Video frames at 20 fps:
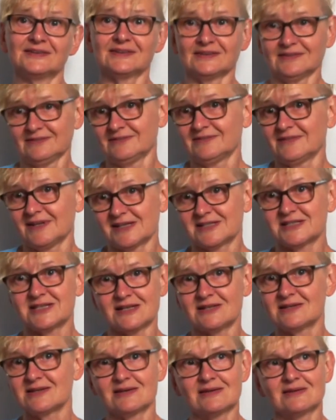that's
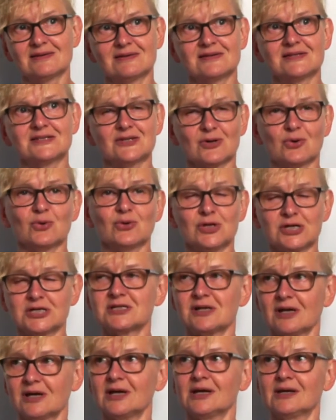it. So it's
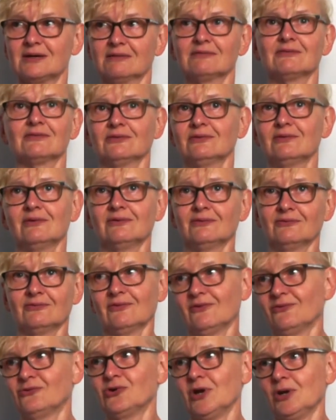like
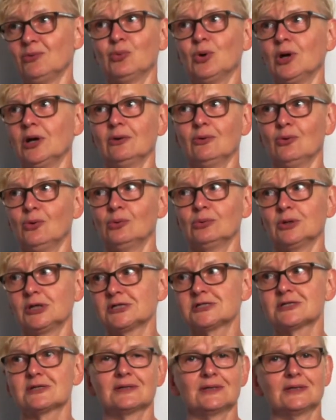red wine
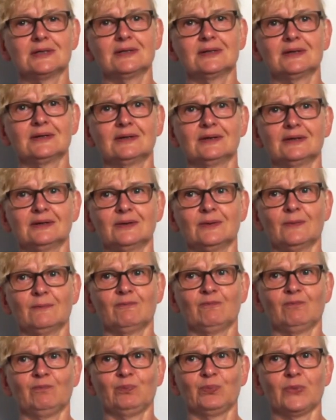always.
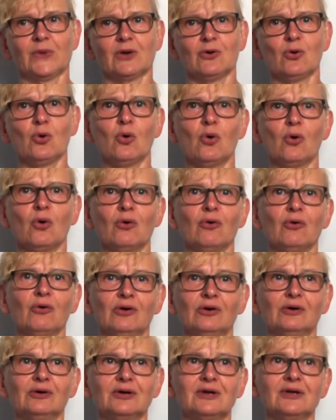Or
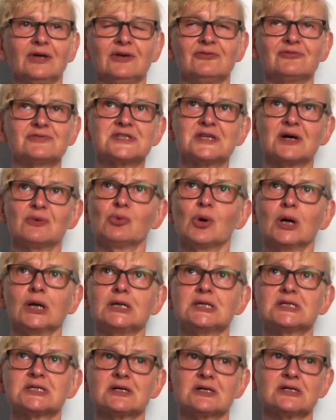if someone
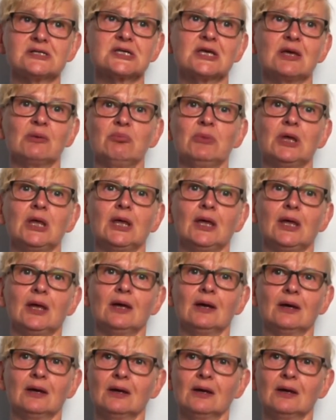is asking me